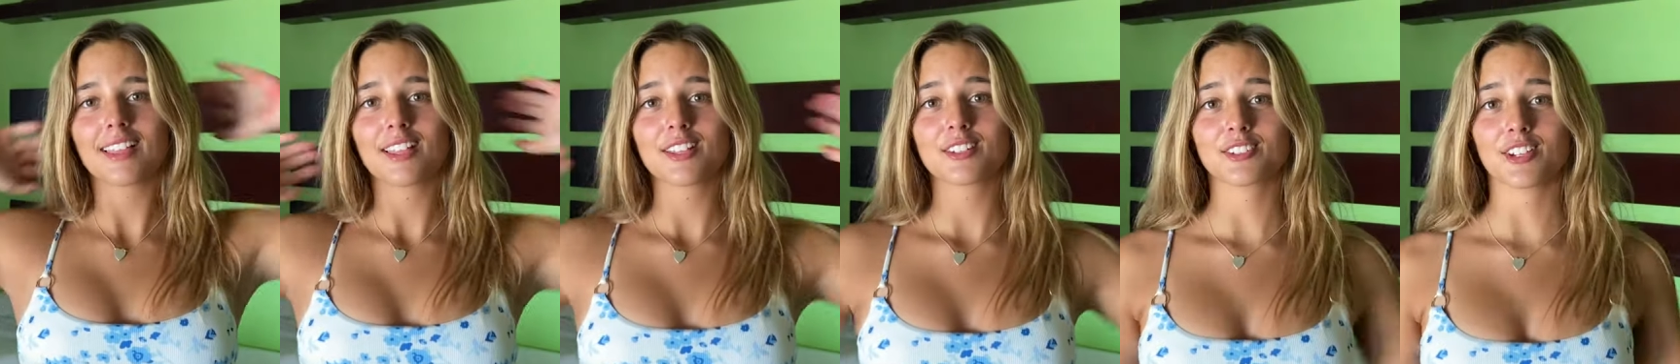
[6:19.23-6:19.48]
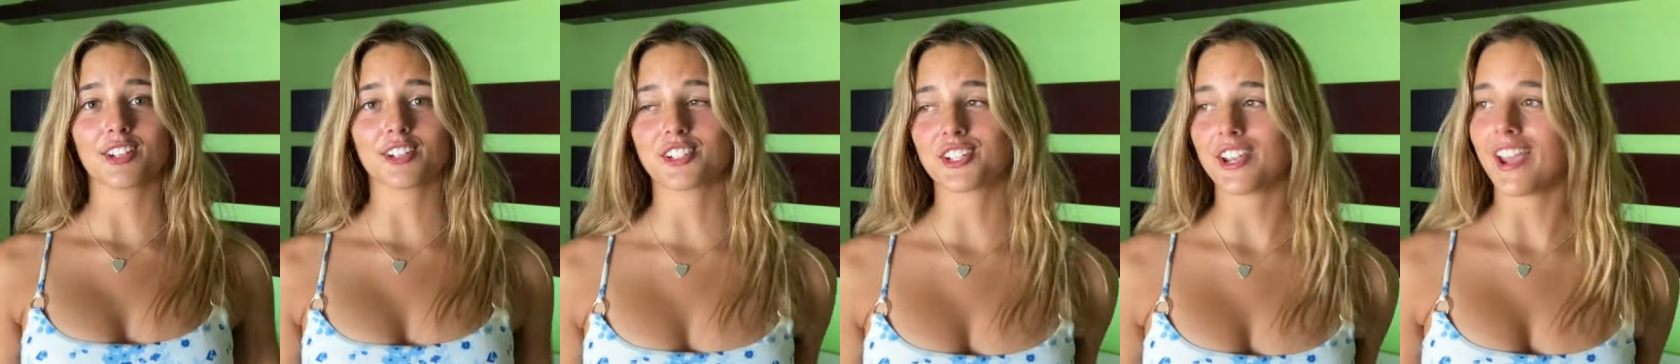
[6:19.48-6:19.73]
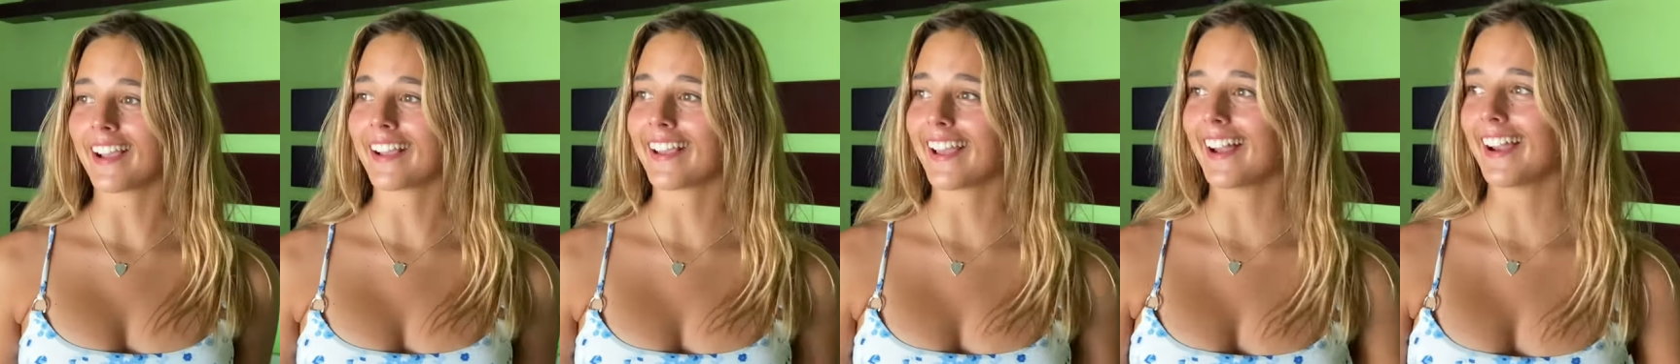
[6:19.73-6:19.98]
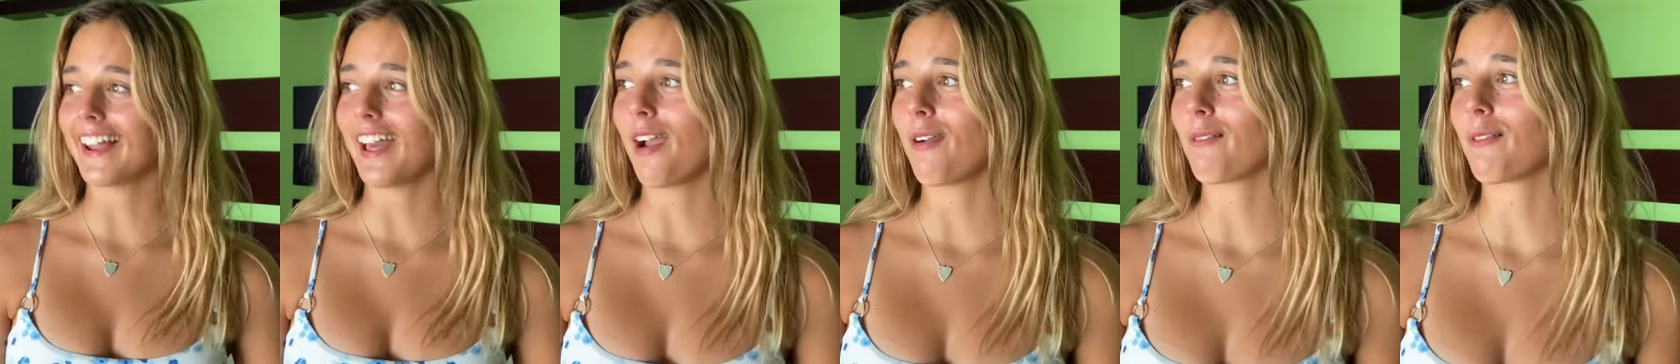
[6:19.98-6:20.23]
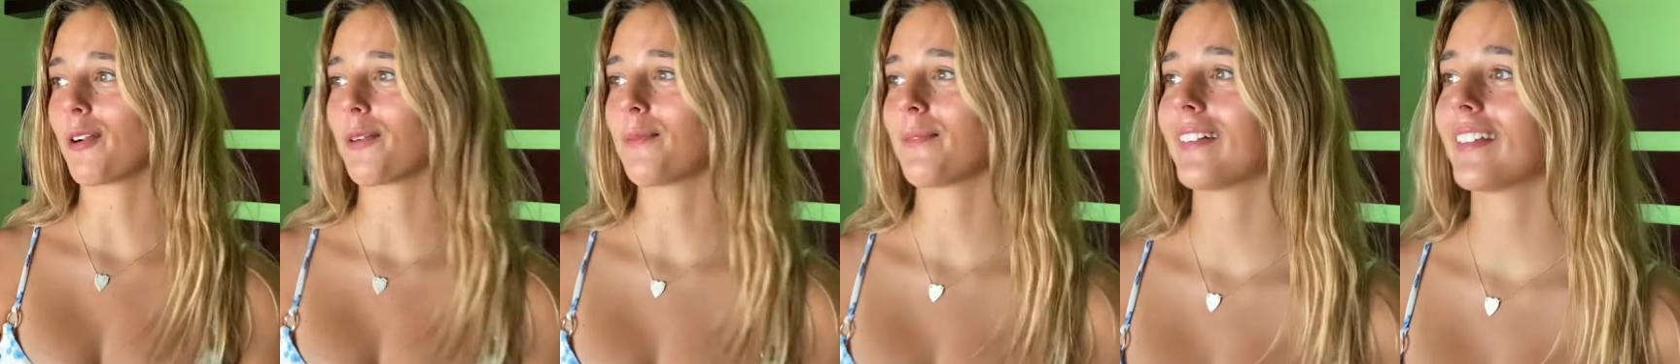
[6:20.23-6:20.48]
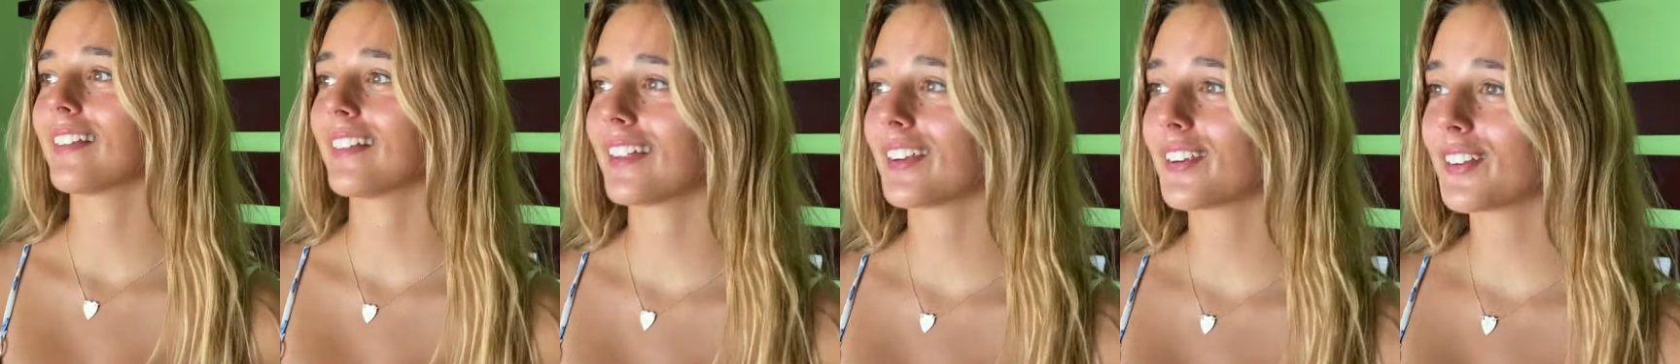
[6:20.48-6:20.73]
So check out our room.
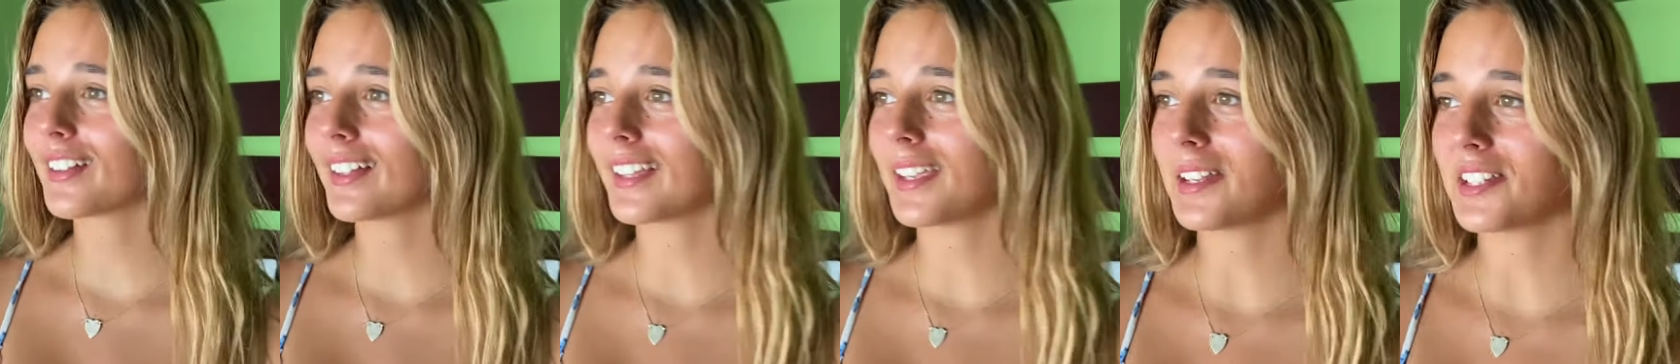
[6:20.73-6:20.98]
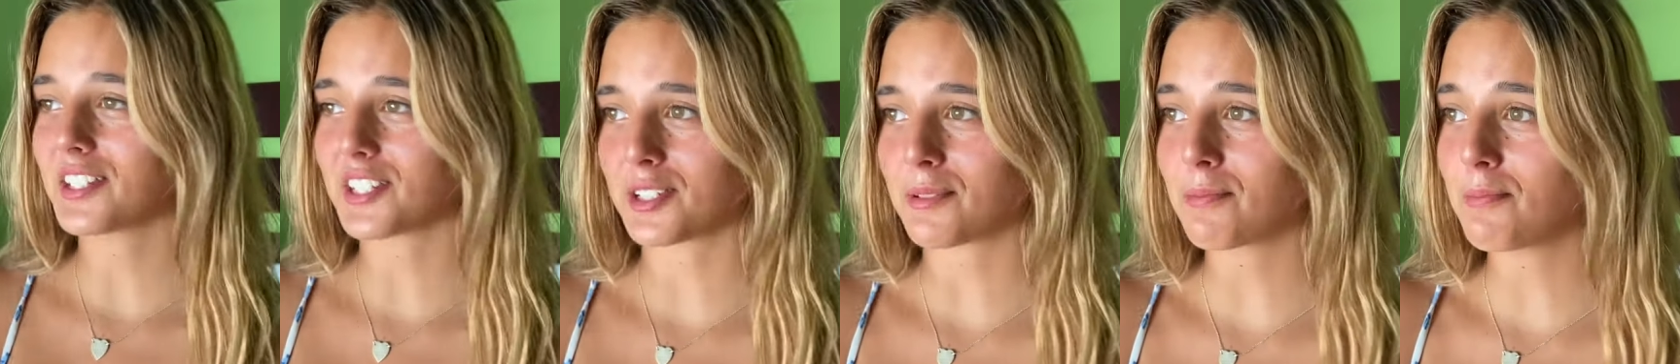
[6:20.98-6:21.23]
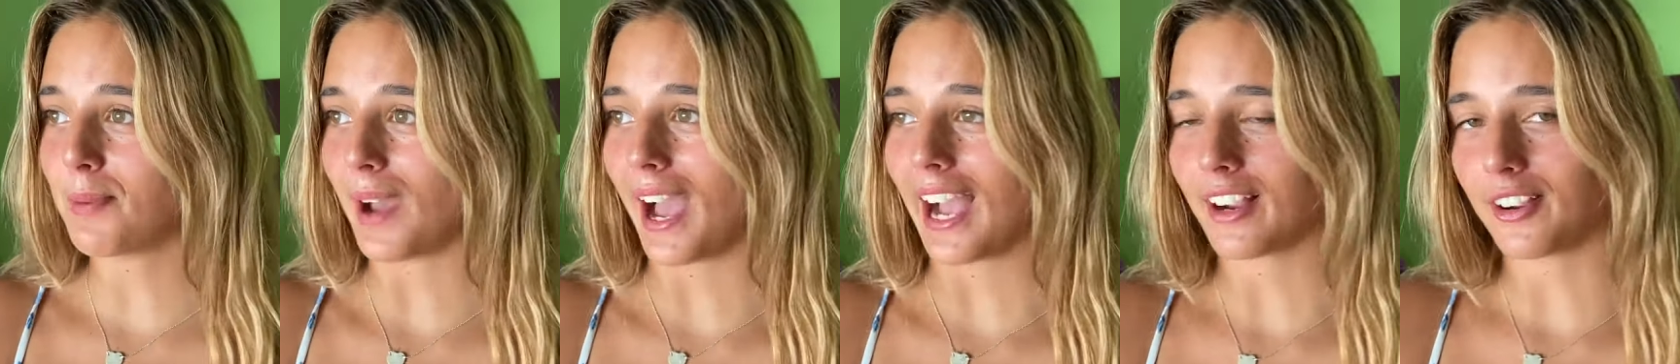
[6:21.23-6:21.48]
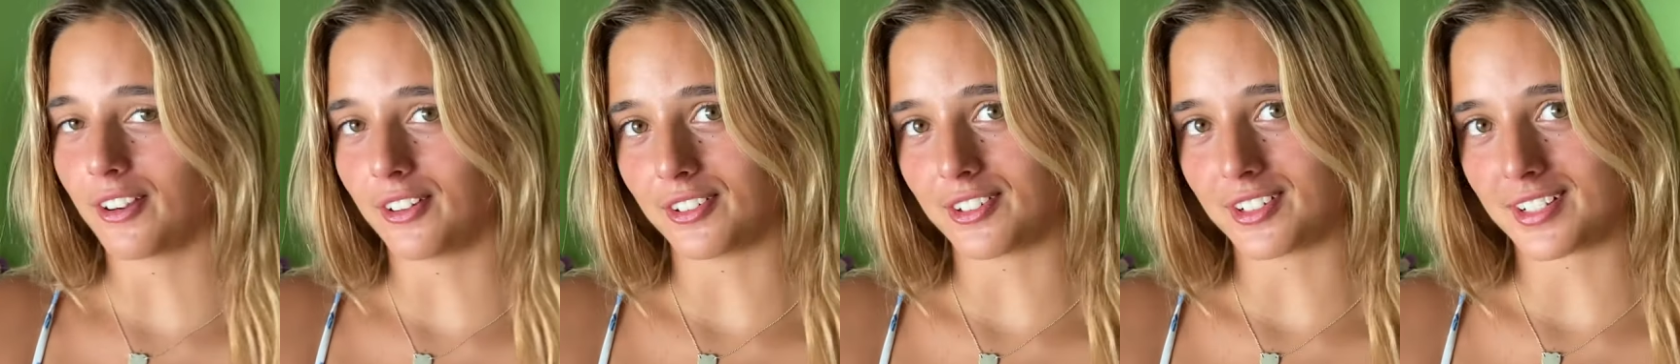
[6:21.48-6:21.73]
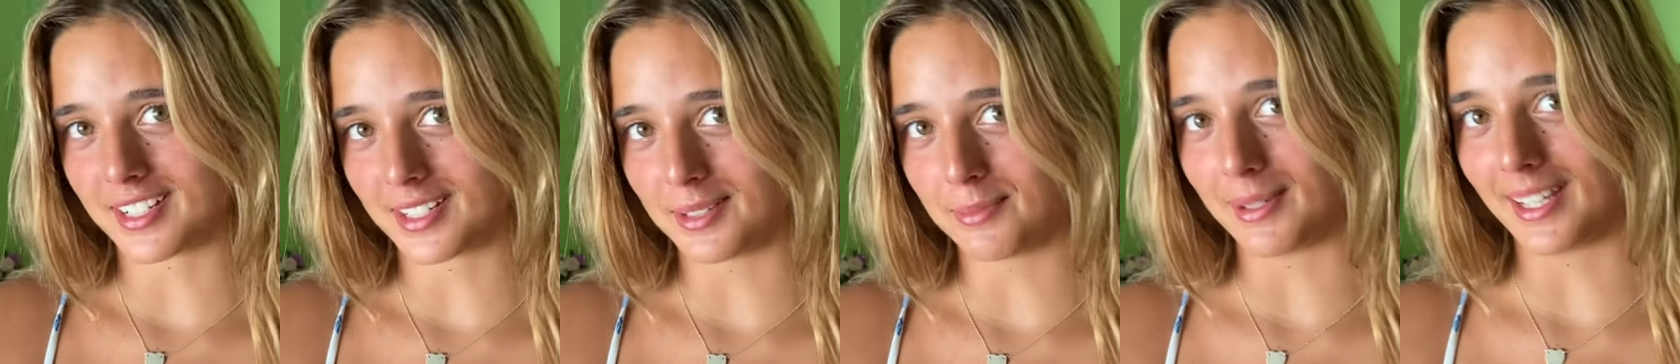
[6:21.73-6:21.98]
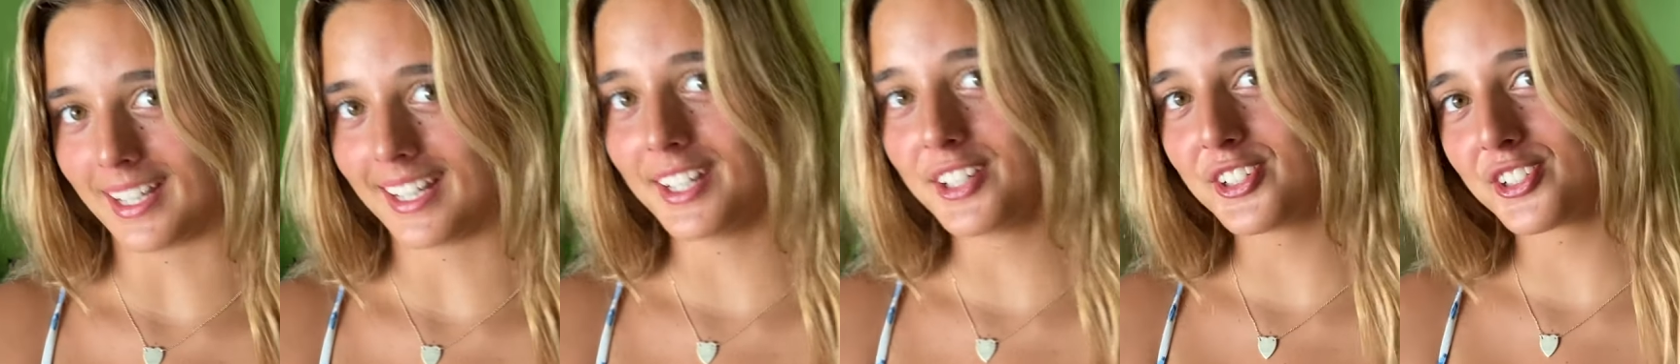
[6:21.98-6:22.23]
We're literally just back onto
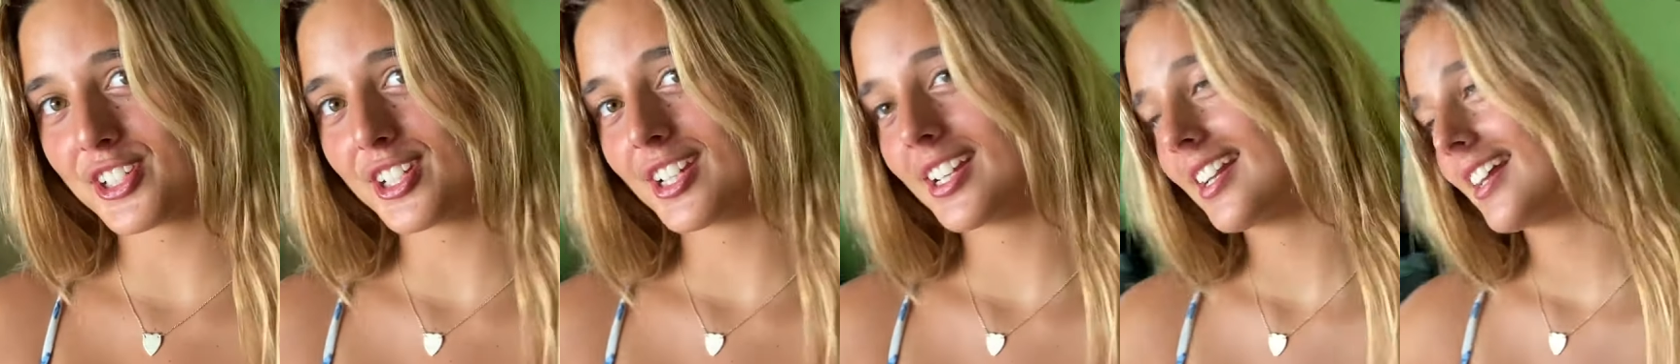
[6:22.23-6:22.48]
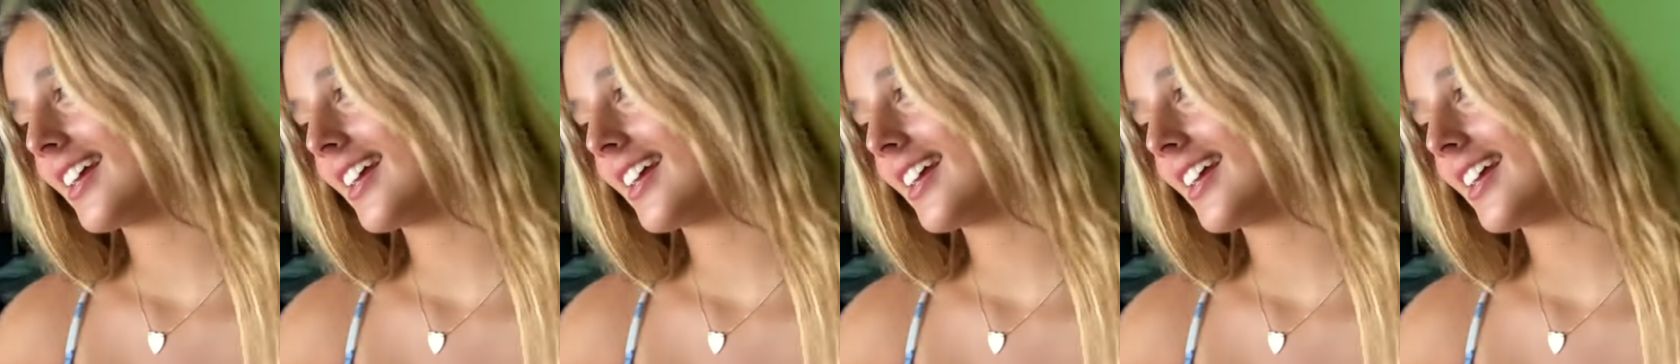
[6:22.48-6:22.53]
the beach.